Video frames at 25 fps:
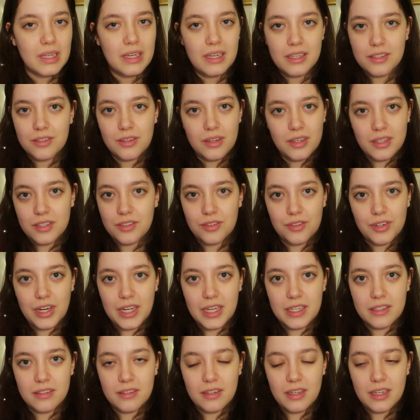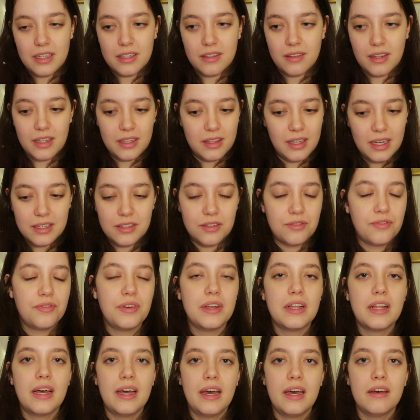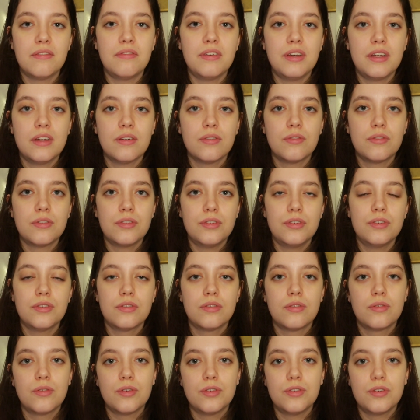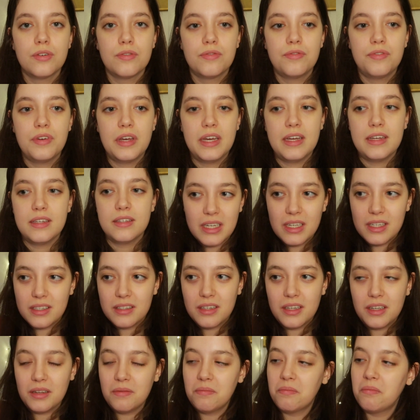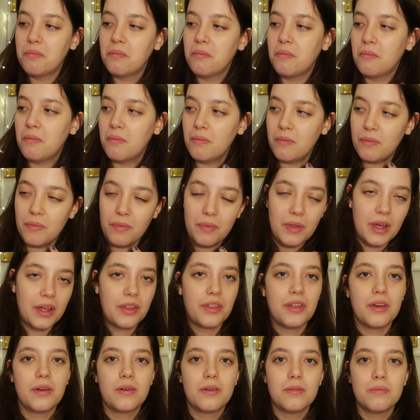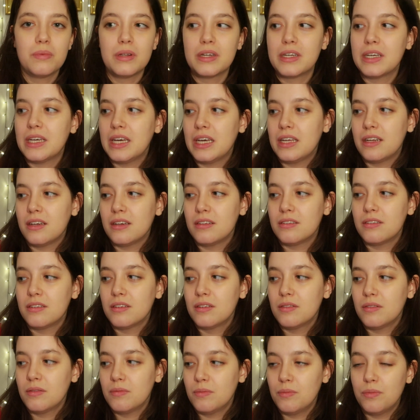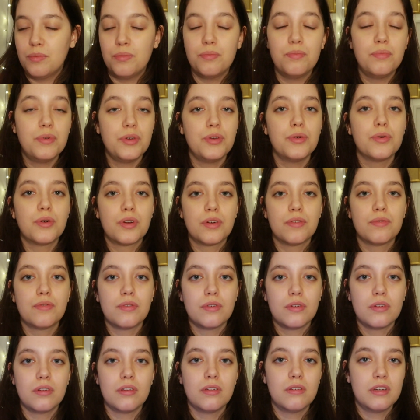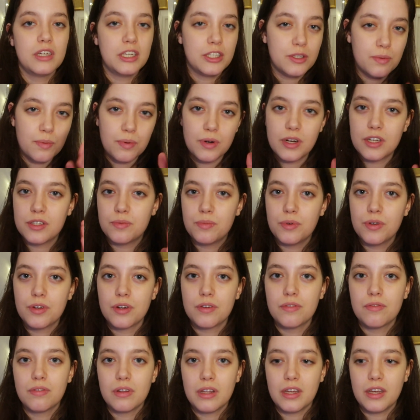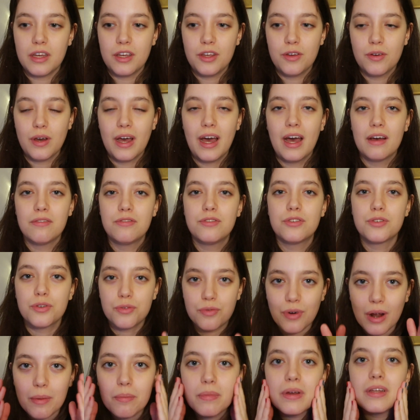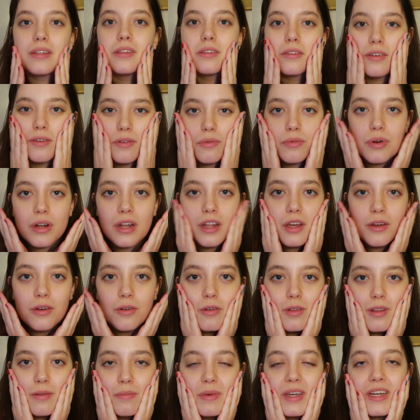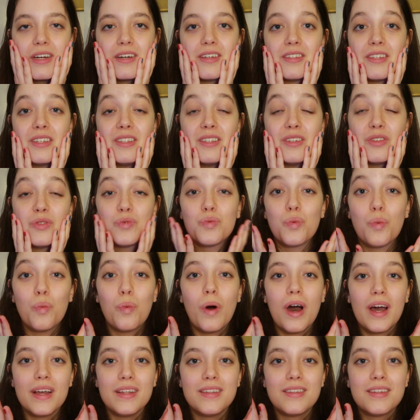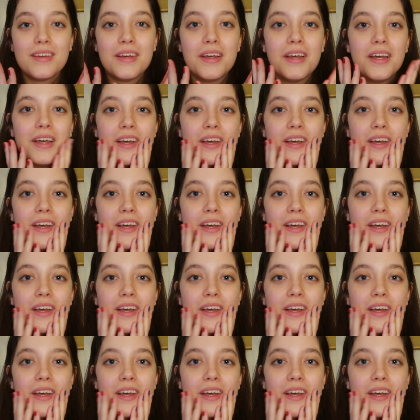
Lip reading: is great. It doesn't feel heavy on your face. Easy, nothing complicated, beautiful. It's pressed beautifully. You have to rub it really good because it is white,